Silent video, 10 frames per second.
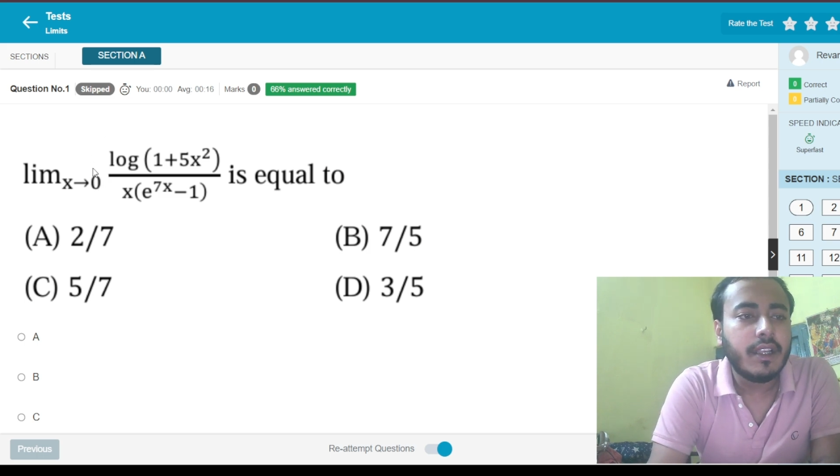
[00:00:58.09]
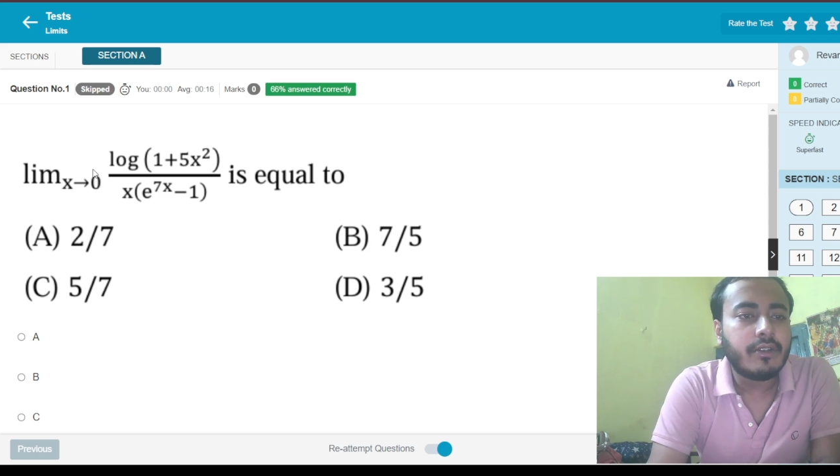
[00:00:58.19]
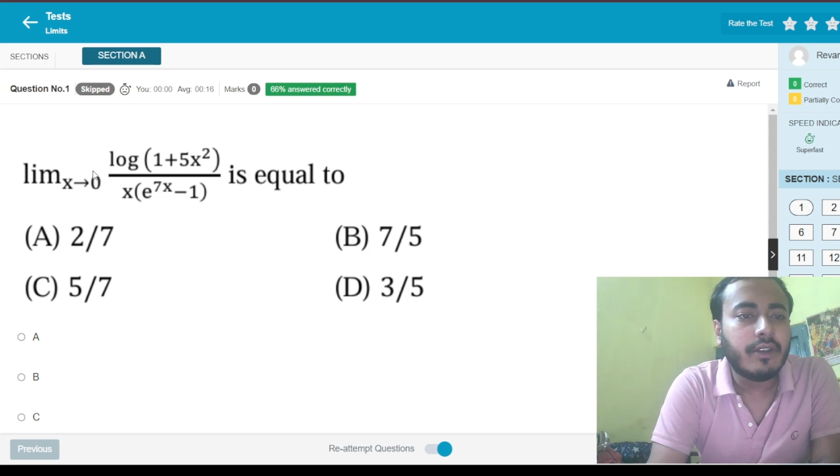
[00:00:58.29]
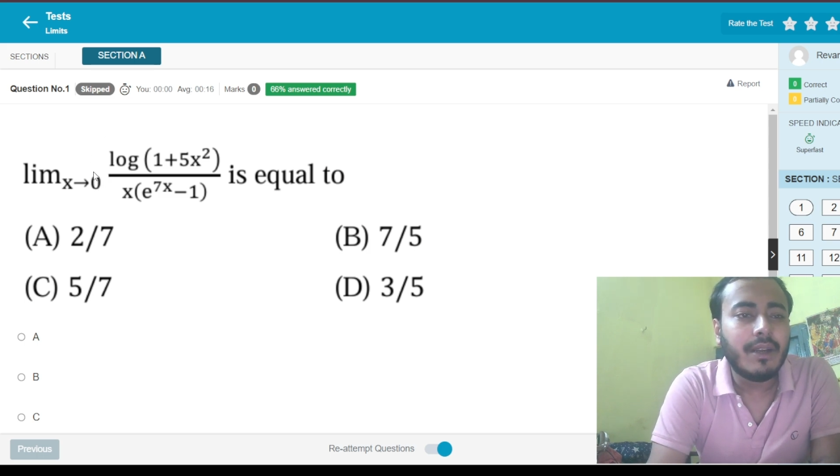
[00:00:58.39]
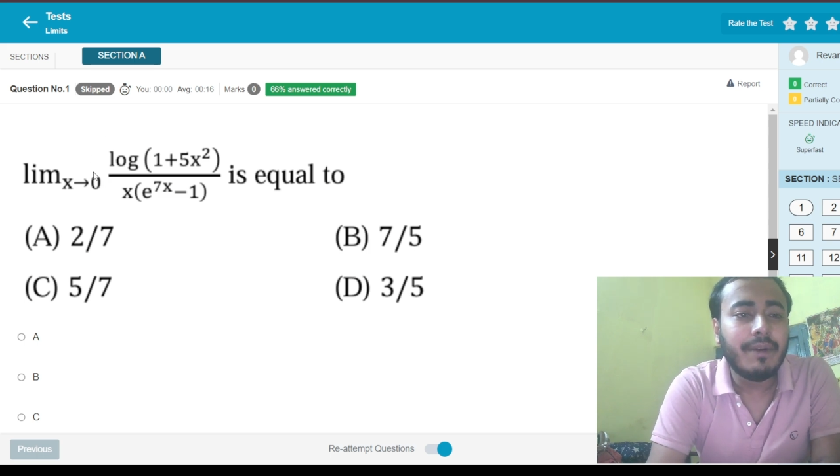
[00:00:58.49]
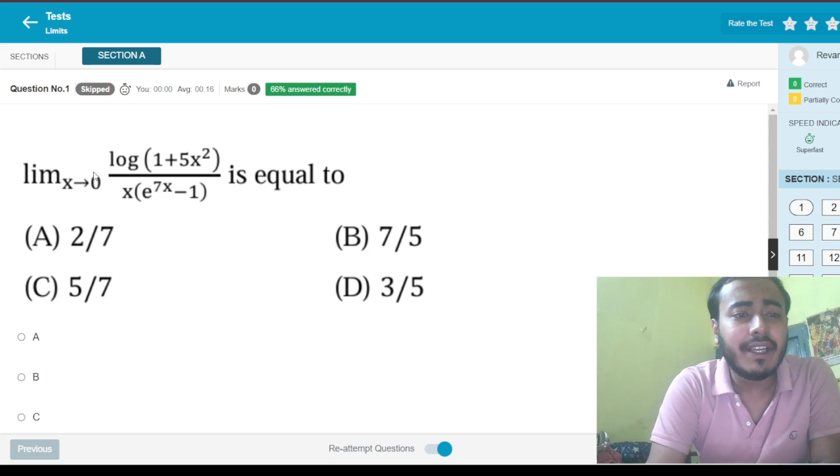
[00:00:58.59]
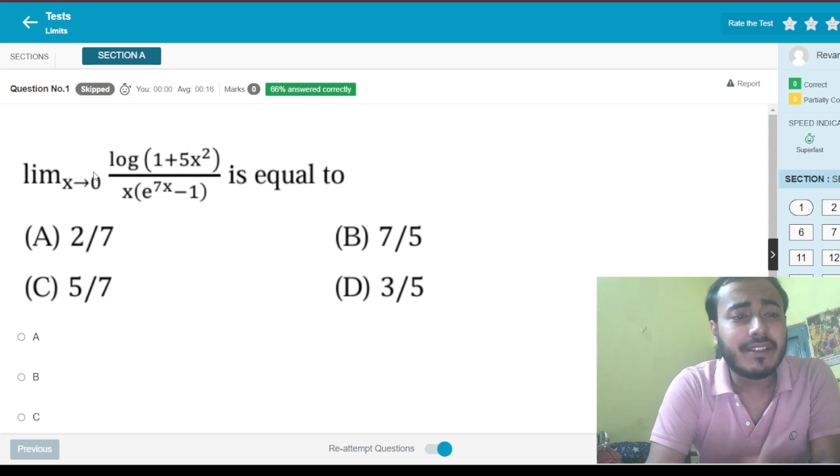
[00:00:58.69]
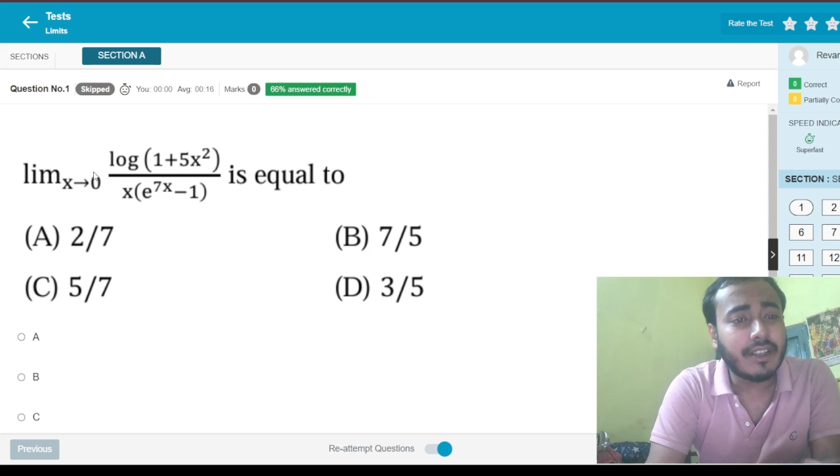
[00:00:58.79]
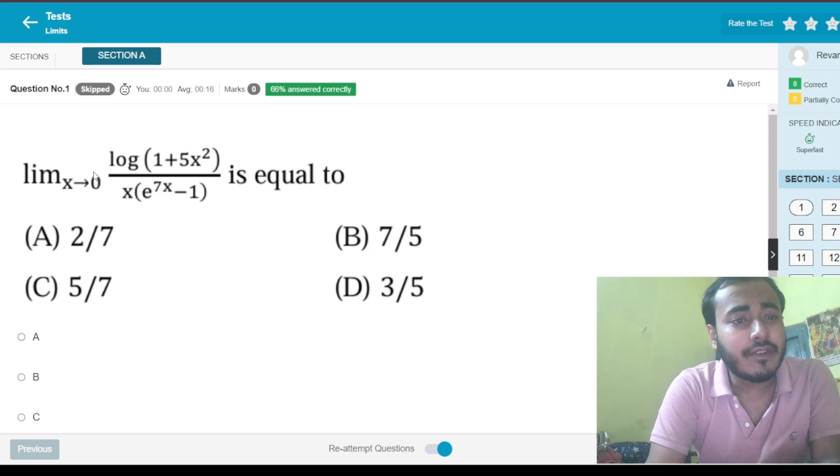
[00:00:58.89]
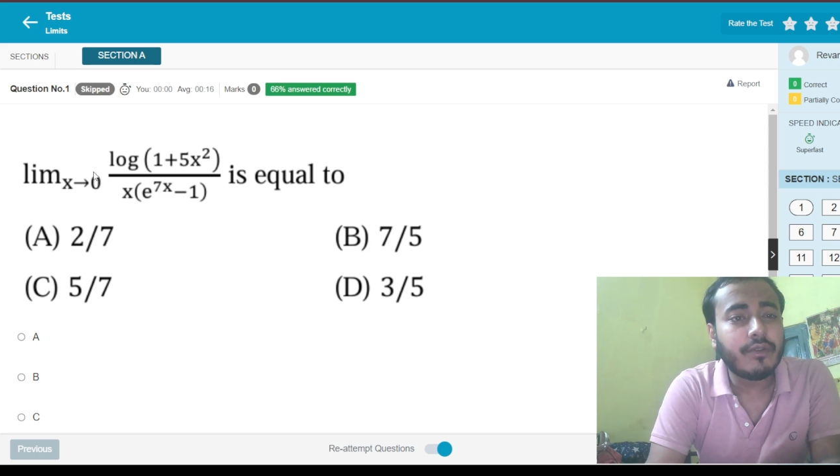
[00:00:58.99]
So limit
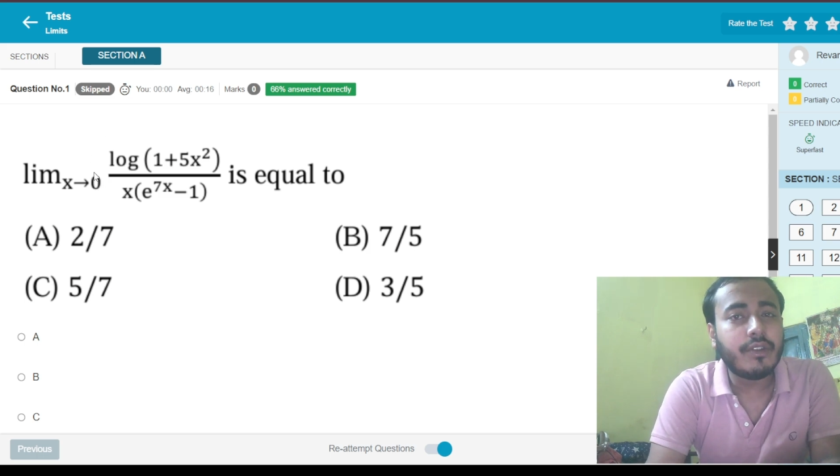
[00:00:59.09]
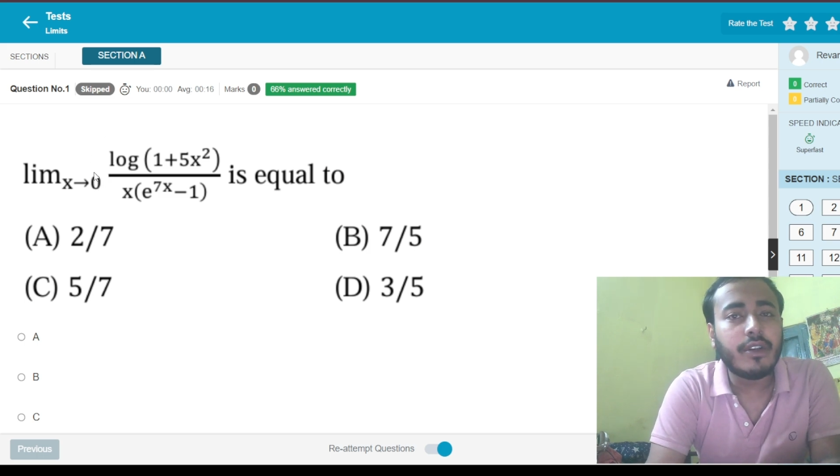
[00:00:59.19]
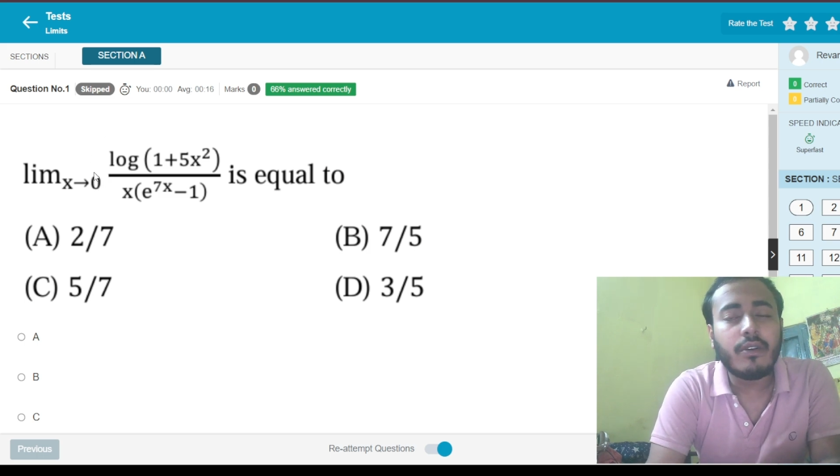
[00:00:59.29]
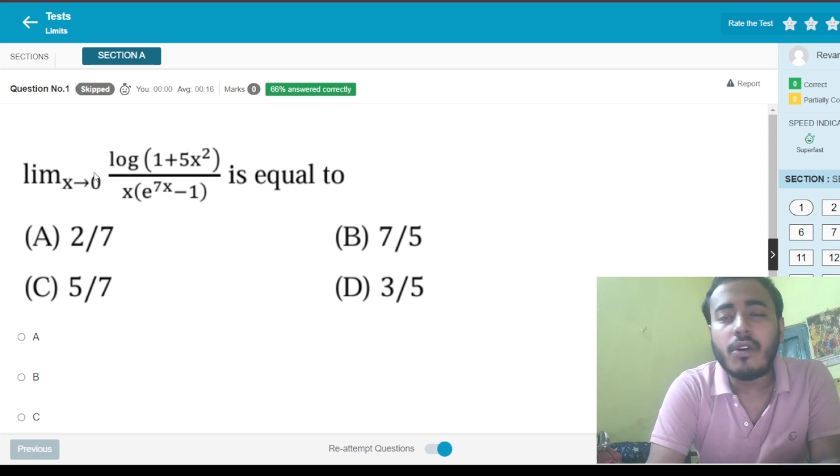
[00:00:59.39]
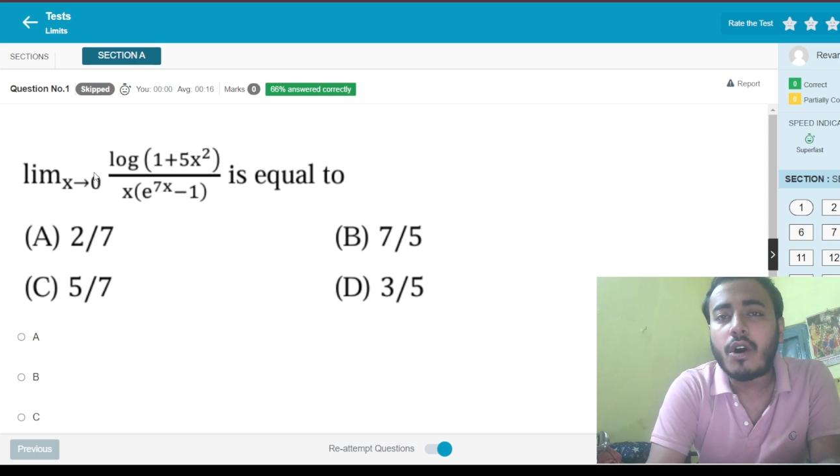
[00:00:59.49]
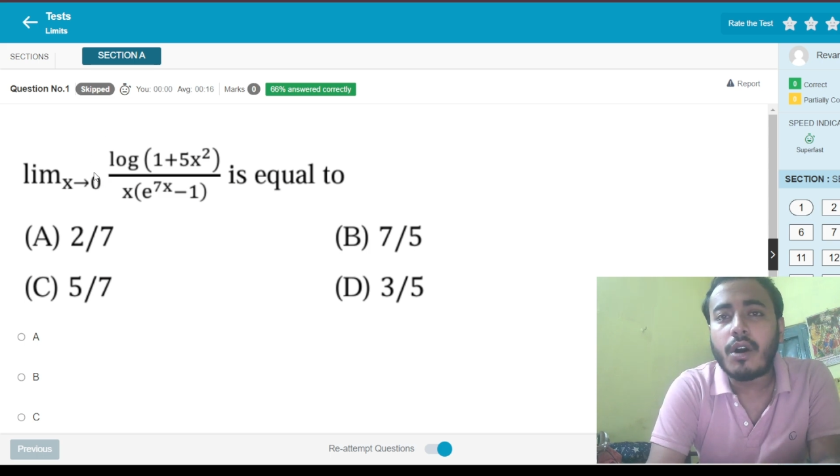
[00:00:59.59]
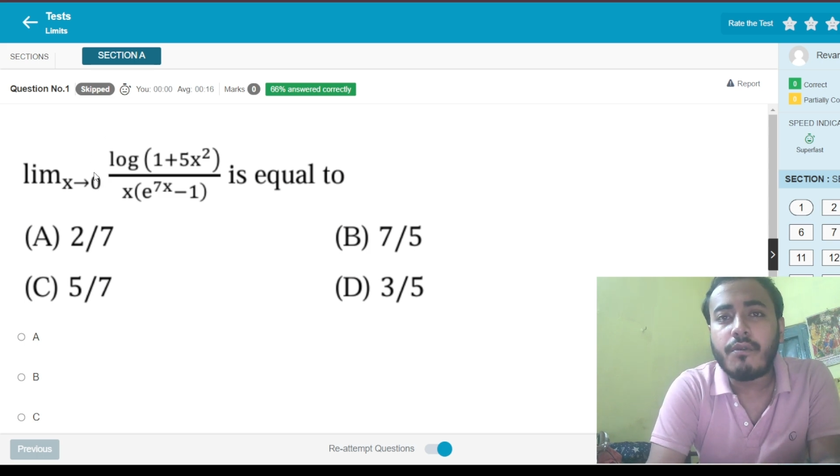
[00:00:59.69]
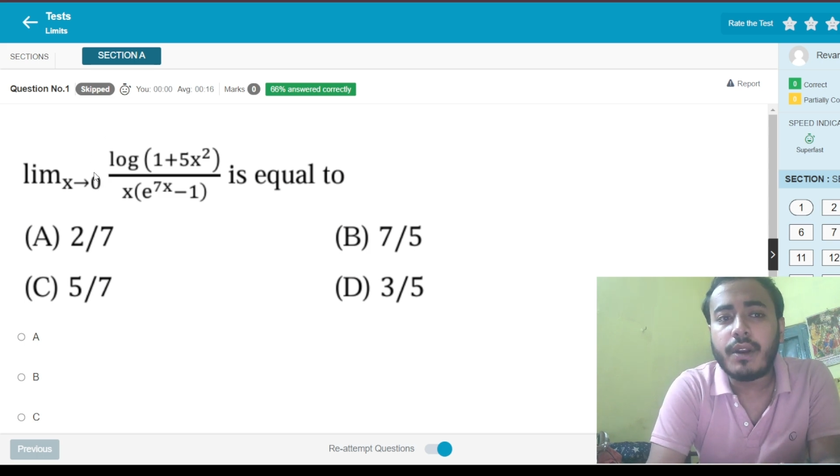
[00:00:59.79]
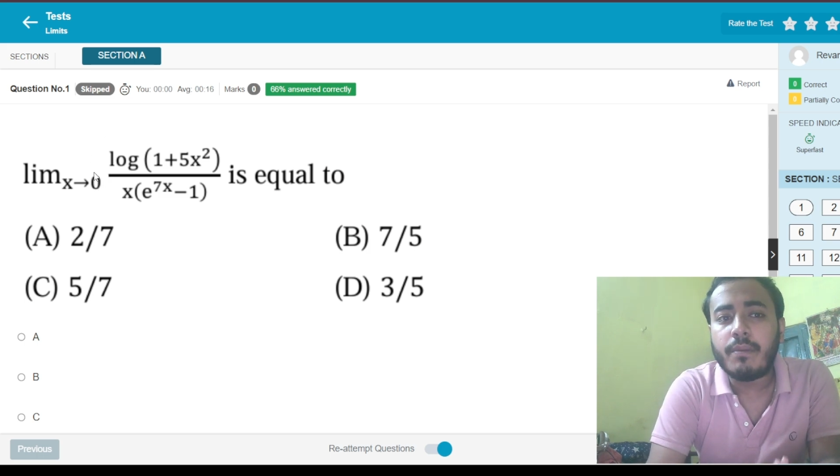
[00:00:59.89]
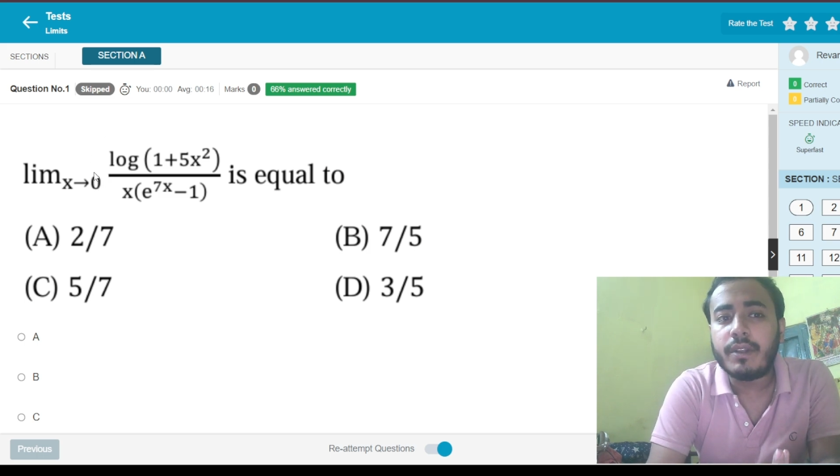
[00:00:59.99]
extends to 0, log
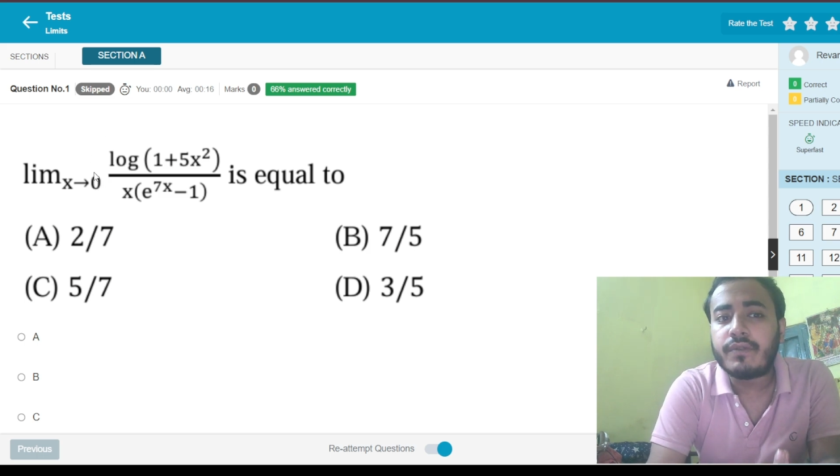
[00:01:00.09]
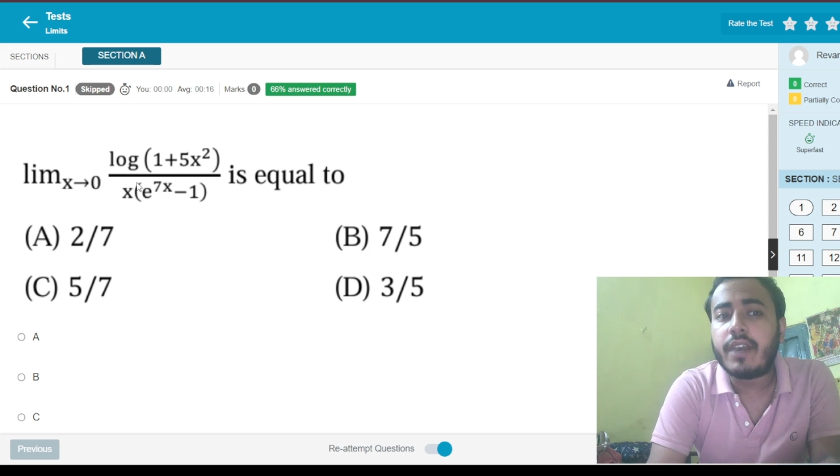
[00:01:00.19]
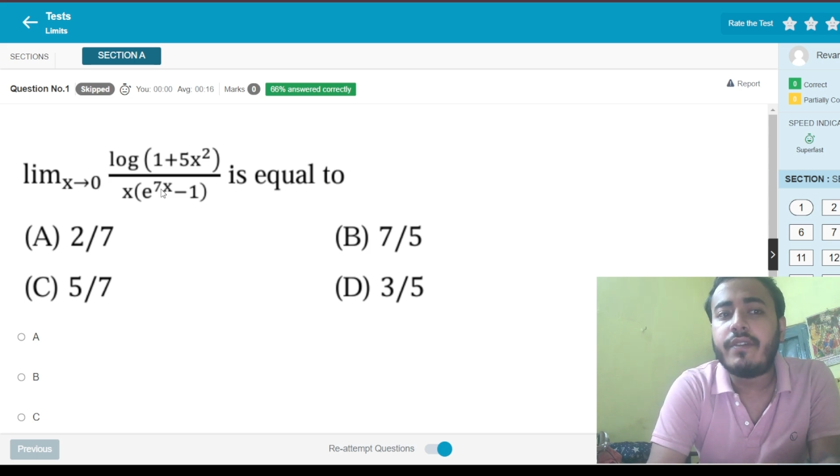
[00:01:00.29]
of 1 plus